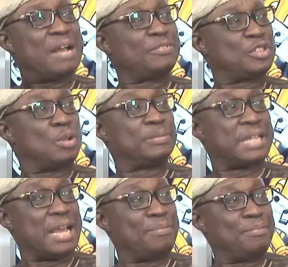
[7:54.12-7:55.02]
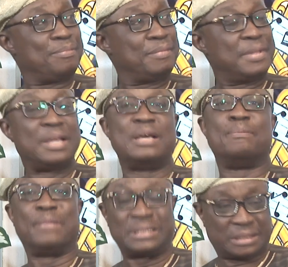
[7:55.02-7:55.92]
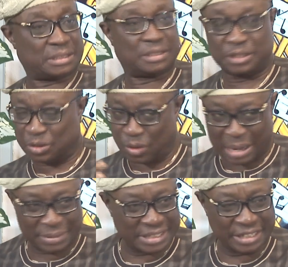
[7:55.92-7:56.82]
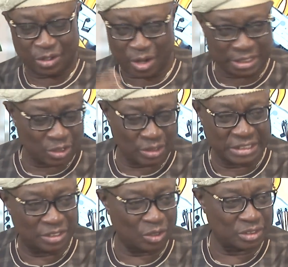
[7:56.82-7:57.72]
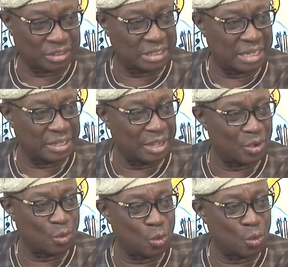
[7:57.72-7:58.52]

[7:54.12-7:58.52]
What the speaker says: some time. But, you know, I mean, the noise just did not go